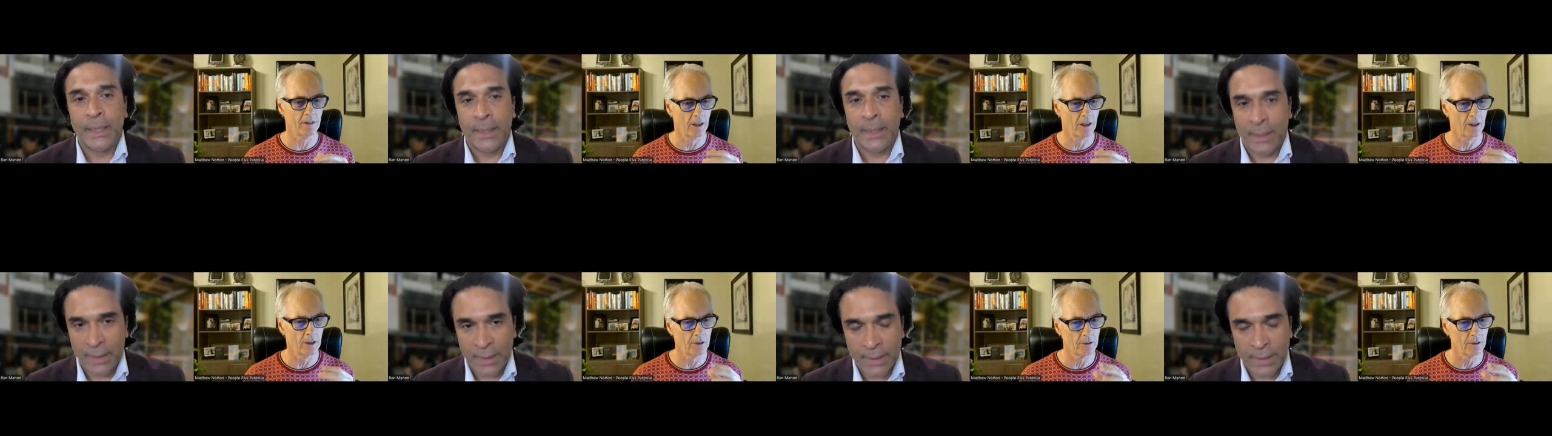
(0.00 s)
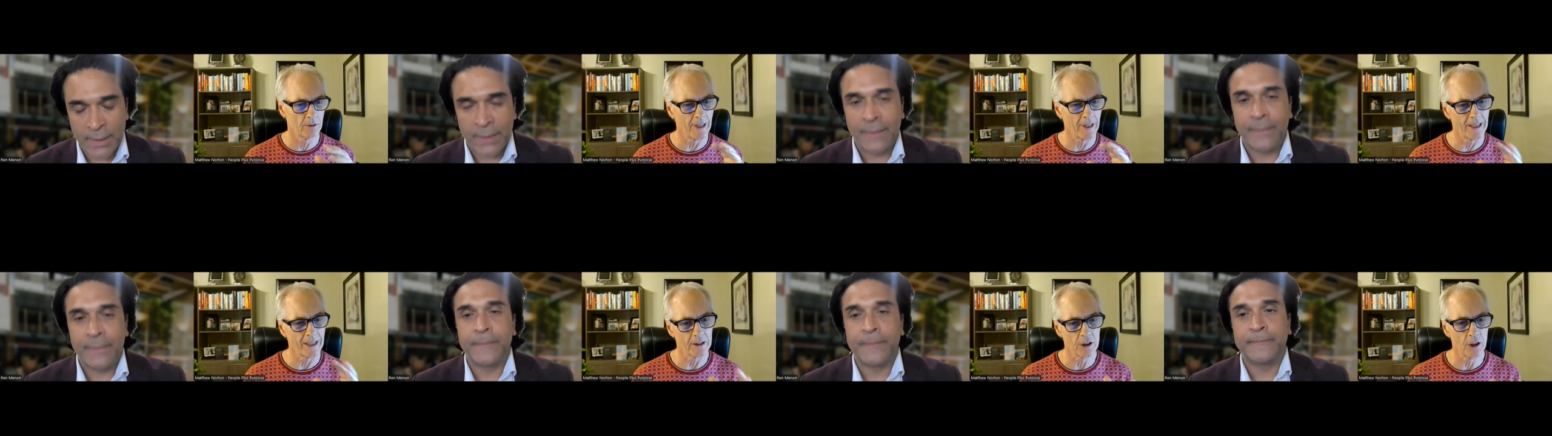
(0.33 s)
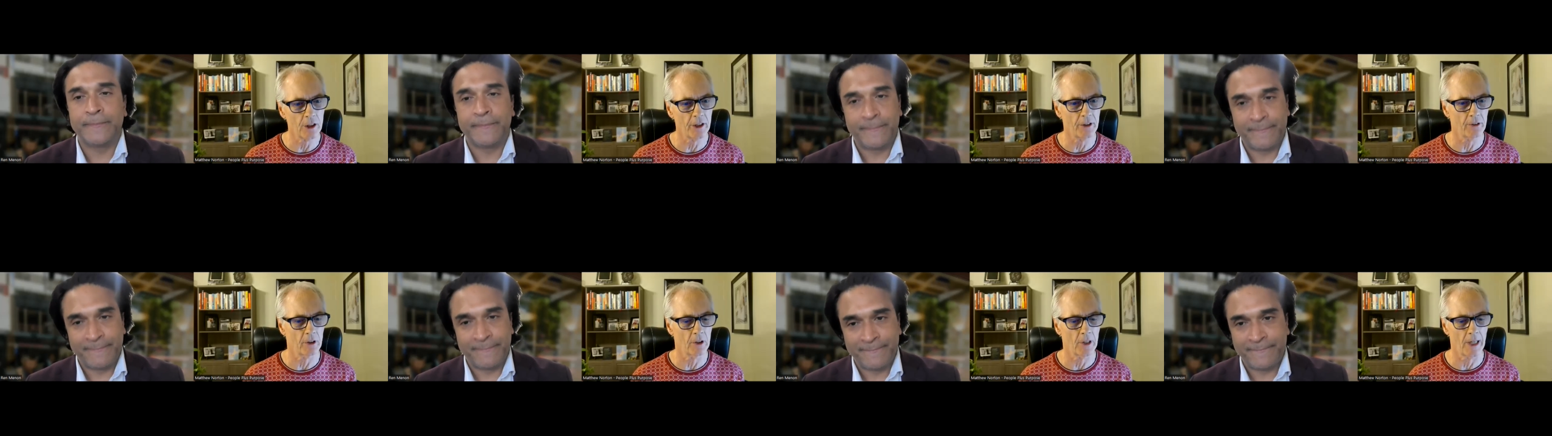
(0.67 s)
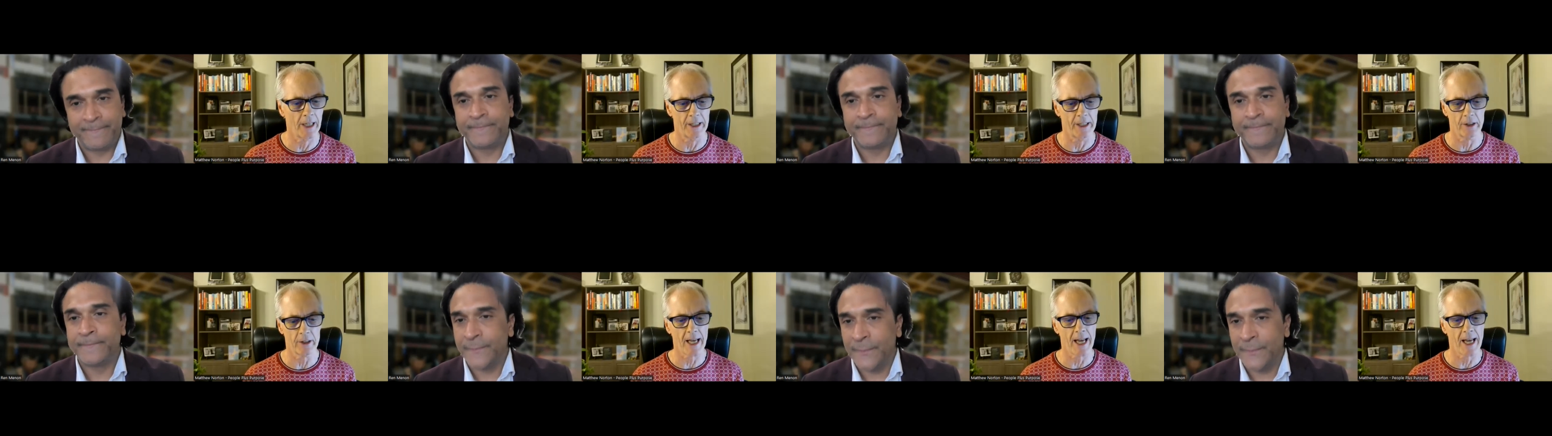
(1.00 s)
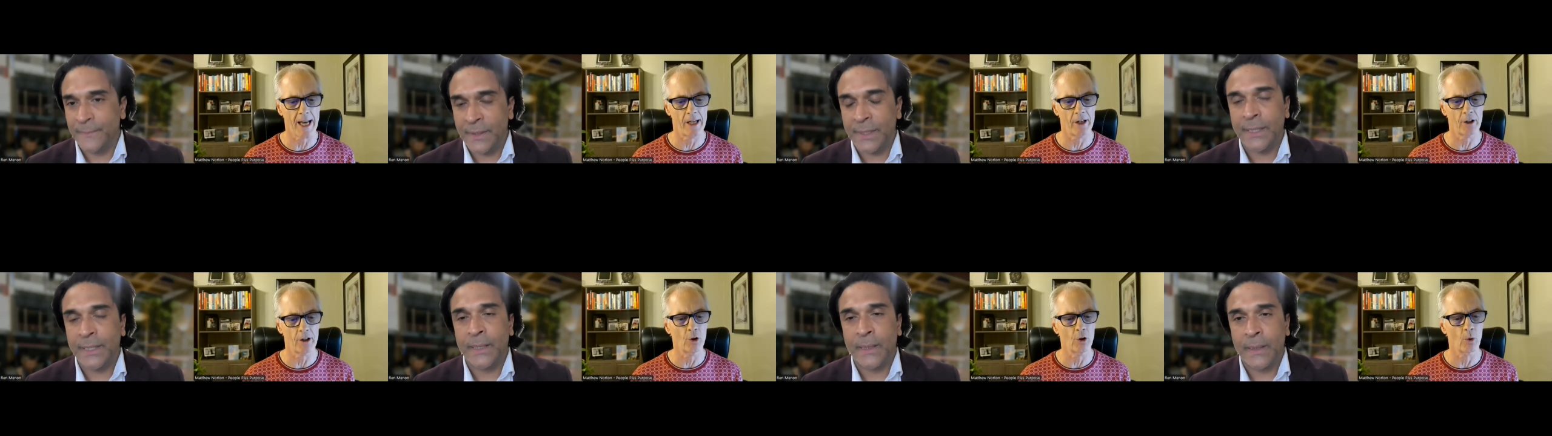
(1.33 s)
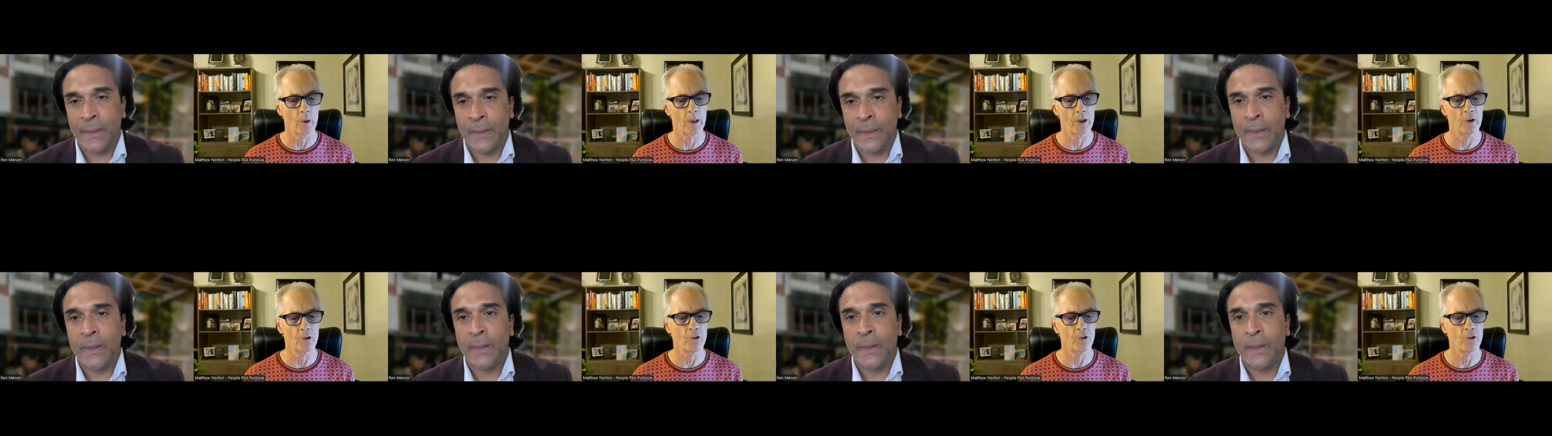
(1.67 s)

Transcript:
Speaker 1: uh, that clear aligner category.